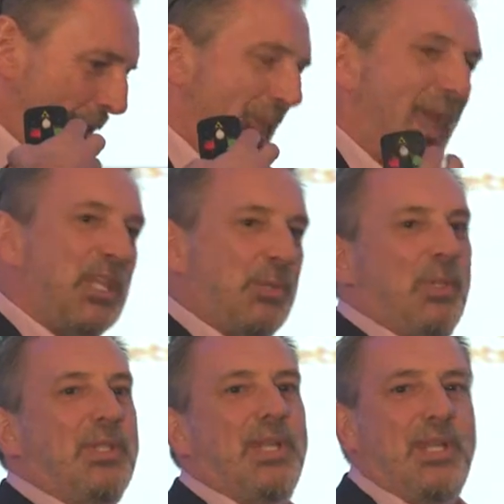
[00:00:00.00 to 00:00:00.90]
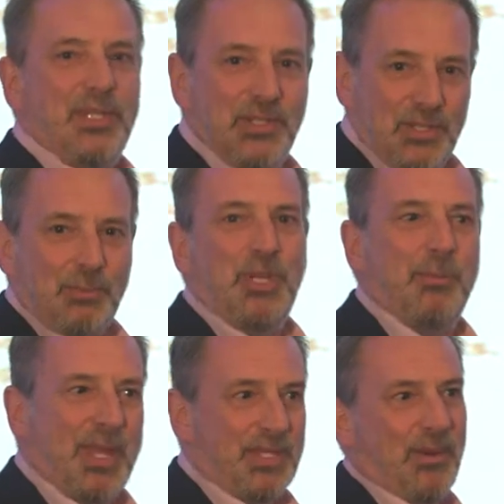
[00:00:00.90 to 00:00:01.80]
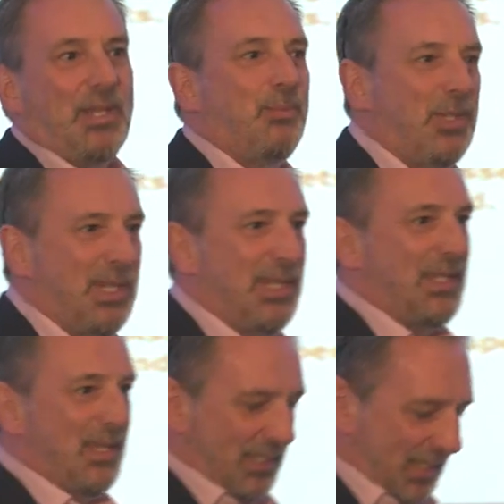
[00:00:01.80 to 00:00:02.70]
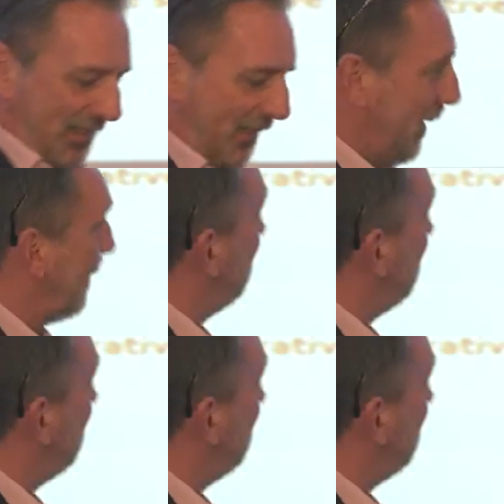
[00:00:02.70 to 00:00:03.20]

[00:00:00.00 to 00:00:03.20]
expertise and subject matter expertise in the centre.